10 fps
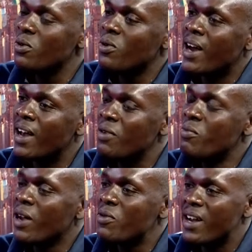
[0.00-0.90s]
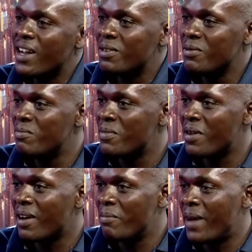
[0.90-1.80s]
you are umekuwa na
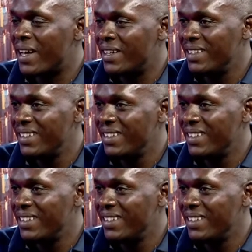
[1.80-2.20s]
tumari.